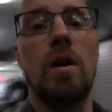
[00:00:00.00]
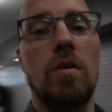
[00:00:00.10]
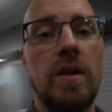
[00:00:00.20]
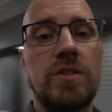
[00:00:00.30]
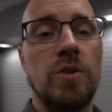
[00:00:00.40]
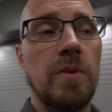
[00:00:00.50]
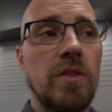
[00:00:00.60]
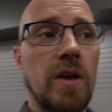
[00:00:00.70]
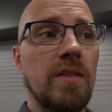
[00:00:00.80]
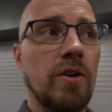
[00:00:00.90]
All right, so I'm
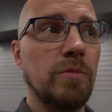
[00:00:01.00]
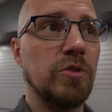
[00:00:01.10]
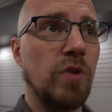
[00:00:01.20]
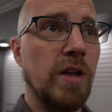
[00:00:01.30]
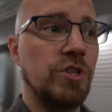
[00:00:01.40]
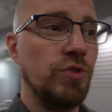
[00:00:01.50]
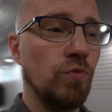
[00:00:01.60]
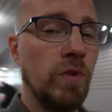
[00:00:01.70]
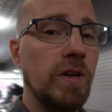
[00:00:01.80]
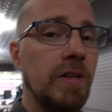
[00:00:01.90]
in the home stretch,
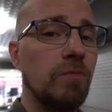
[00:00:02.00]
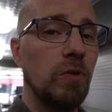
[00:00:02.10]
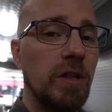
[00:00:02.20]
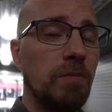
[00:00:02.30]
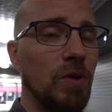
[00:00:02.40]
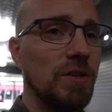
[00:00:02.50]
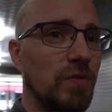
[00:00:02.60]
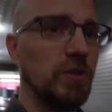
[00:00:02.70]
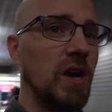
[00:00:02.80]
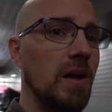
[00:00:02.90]
really
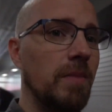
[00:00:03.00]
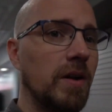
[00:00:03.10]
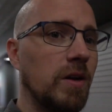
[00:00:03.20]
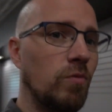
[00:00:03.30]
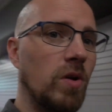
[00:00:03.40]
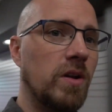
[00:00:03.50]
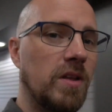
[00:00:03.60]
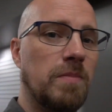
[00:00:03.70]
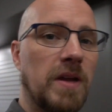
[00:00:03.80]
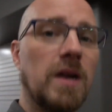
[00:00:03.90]
pressed for time. I gotta run
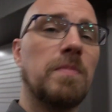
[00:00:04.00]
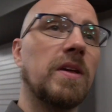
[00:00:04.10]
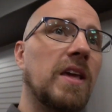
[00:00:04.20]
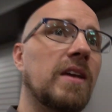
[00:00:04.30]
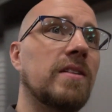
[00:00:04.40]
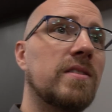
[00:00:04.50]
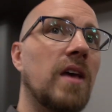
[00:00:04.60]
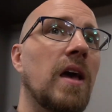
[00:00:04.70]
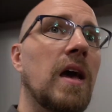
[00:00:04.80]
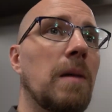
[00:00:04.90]
and pick up the kids,
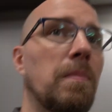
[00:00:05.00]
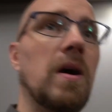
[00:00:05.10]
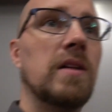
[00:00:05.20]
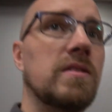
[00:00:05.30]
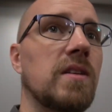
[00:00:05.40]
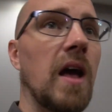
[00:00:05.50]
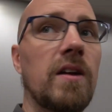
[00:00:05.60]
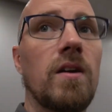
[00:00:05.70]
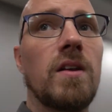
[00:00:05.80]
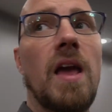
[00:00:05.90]
but I
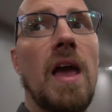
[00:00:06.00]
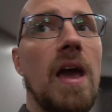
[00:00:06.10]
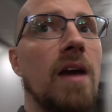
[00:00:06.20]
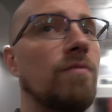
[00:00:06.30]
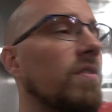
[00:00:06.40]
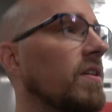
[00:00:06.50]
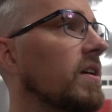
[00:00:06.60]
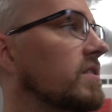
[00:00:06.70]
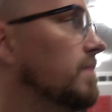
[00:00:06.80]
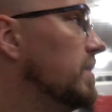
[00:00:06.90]
got
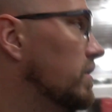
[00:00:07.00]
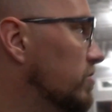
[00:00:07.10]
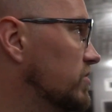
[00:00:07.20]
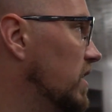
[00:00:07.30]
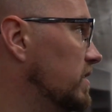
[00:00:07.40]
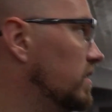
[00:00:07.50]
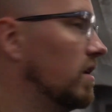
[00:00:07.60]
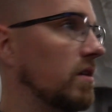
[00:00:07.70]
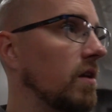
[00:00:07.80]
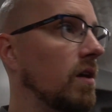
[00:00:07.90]
everything except the underside
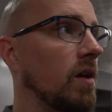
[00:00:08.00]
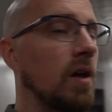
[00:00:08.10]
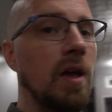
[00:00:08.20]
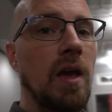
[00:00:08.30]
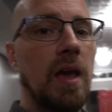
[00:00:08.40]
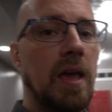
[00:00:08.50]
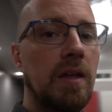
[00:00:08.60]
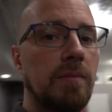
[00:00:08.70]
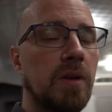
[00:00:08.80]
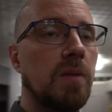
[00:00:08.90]
done.
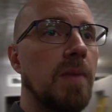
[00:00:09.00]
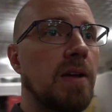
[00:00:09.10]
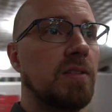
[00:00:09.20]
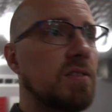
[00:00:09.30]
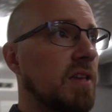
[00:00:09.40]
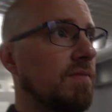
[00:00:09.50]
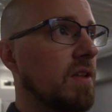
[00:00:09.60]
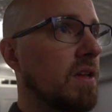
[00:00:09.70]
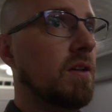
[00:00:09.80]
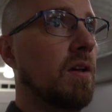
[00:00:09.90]
And I'm going to come back this
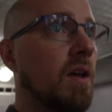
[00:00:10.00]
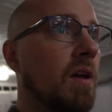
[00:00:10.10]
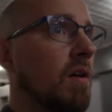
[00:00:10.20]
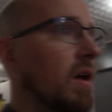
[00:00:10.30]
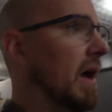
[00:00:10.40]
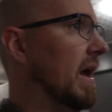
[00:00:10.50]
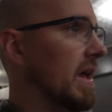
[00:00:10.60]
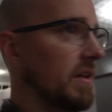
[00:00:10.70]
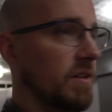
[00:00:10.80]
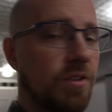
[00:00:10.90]
evening
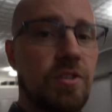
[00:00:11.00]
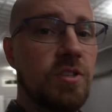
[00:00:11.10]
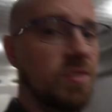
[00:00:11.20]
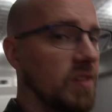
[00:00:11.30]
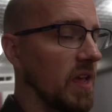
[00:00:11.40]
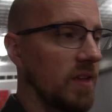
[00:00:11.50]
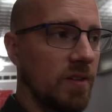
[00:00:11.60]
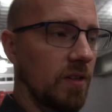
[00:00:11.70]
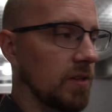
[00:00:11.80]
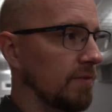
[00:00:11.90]
and stay
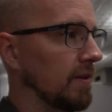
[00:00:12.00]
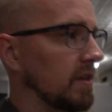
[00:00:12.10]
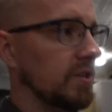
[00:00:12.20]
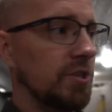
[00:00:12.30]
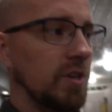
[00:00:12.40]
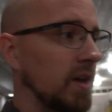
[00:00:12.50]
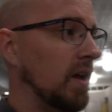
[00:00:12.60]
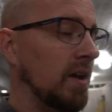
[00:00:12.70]
until it's finished.